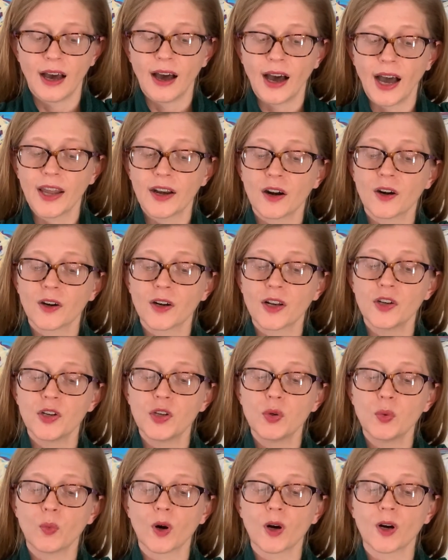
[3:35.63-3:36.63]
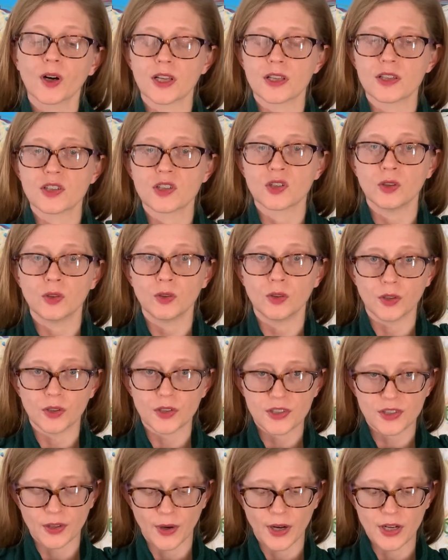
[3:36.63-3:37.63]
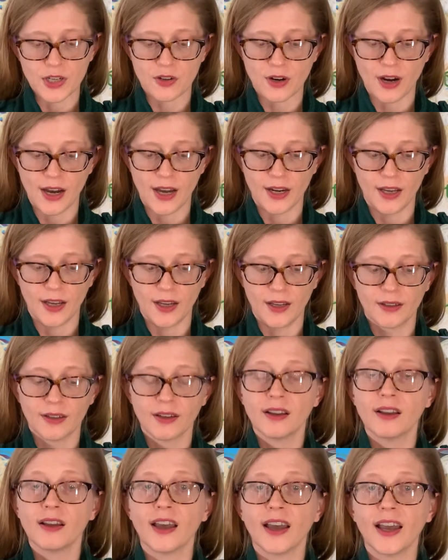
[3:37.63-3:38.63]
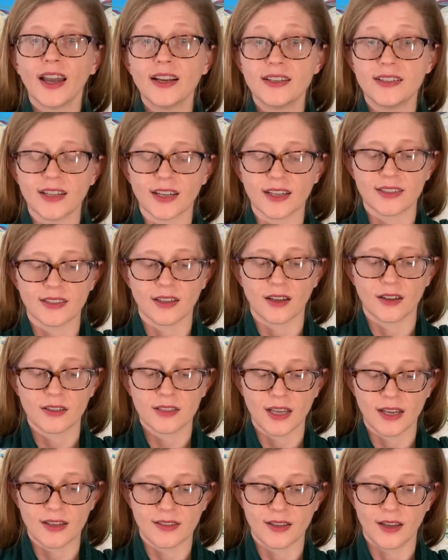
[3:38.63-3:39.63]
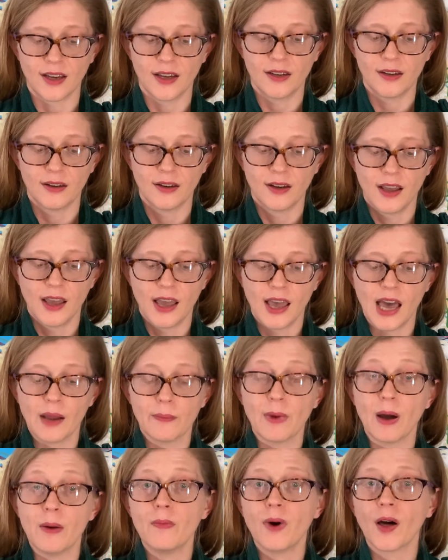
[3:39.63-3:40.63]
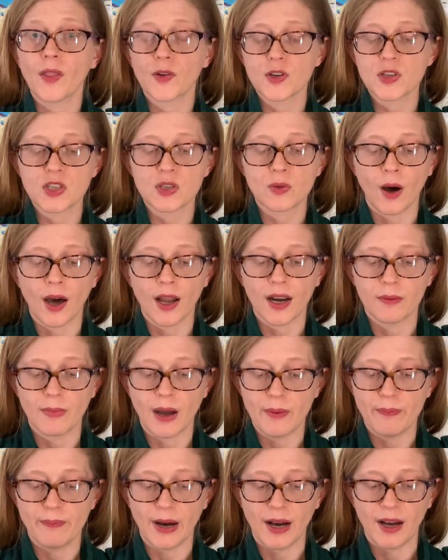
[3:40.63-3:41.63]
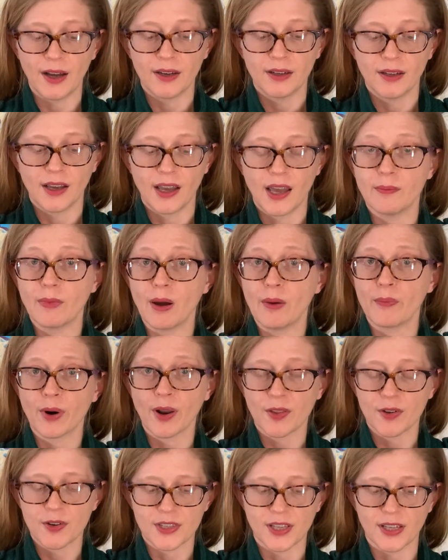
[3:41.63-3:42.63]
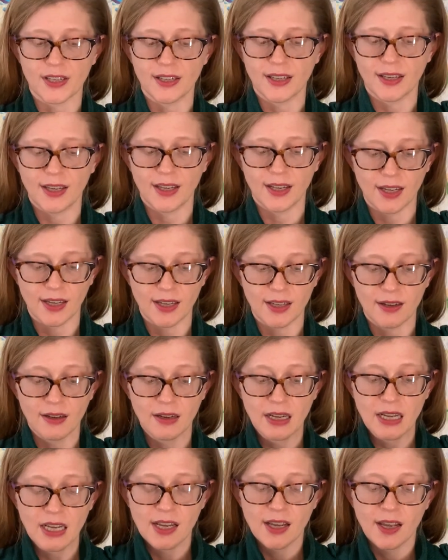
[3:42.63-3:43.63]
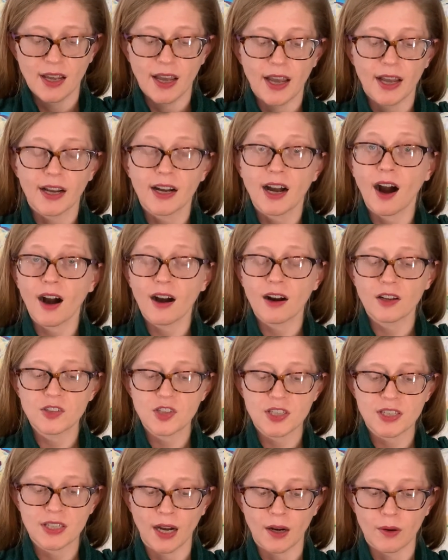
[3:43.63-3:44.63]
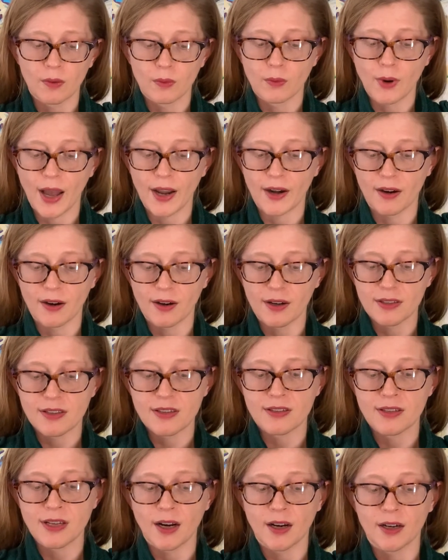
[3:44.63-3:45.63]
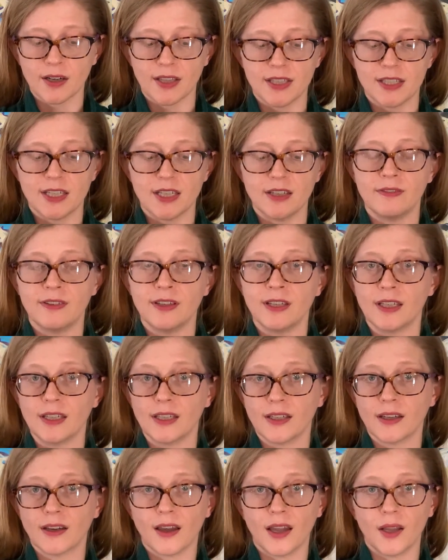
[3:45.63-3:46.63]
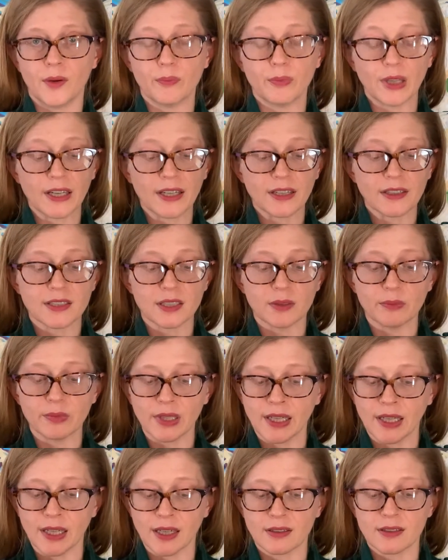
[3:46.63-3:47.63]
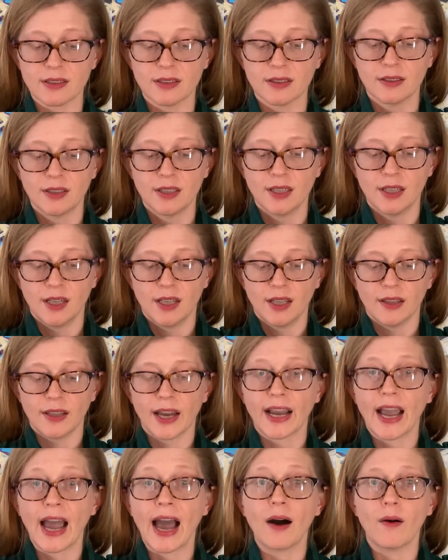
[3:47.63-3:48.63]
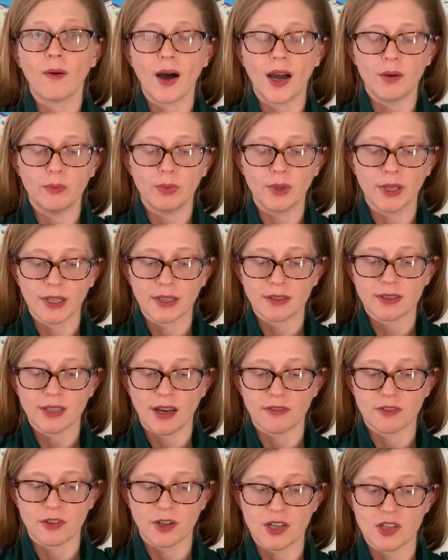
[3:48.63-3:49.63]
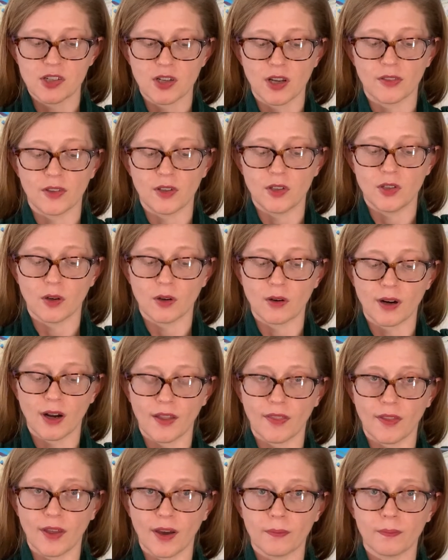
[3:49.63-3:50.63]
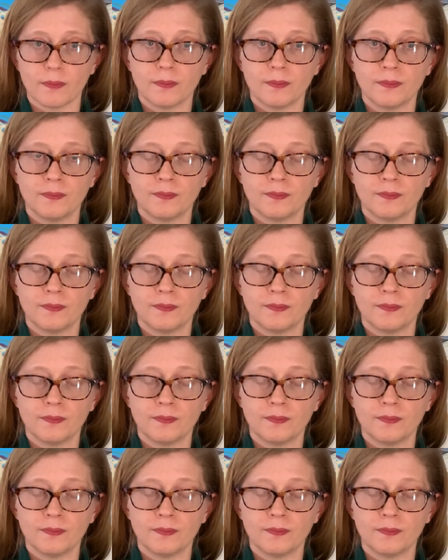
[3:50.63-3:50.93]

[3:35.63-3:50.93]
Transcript: I'd heard a new word at school, so I tried it. "Hey, dick sucks," I said, and my mother swatted my butt, and my brother said, "Idiot," and Carl just got redder and stared at the T V and blinked and blinked, like how I'd blinked after I shut the door on them.